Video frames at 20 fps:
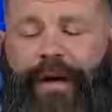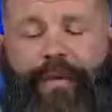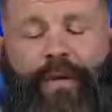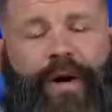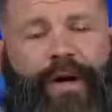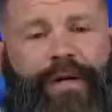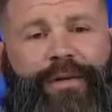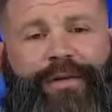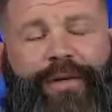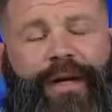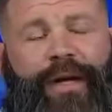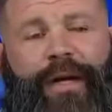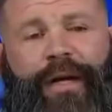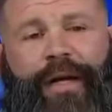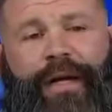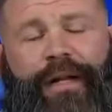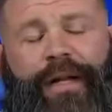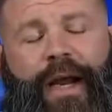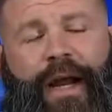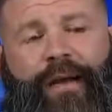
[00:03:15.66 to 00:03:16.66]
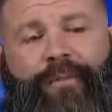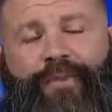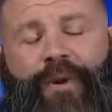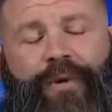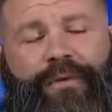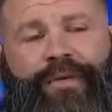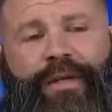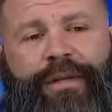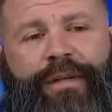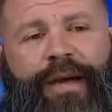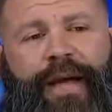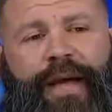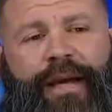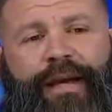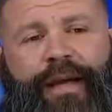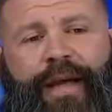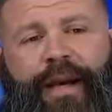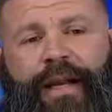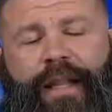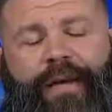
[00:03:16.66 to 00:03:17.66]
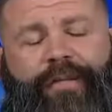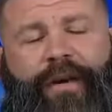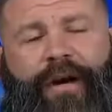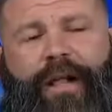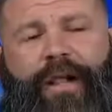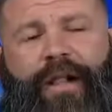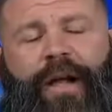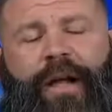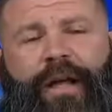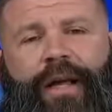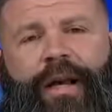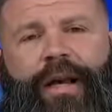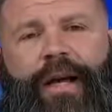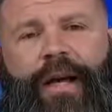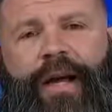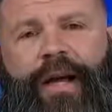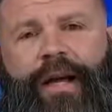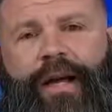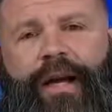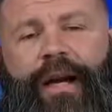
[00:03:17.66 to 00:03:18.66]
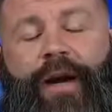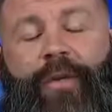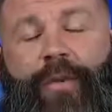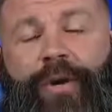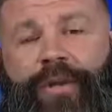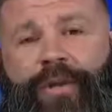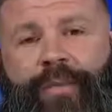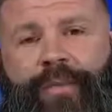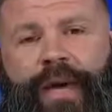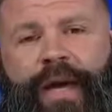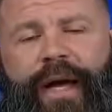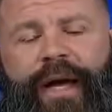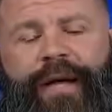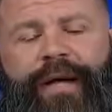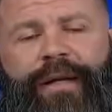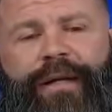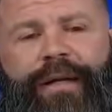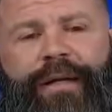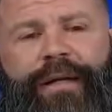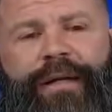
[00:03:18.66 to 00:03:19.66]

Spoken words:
I was. I posted that at 11 o'clock at night, and I went to bed.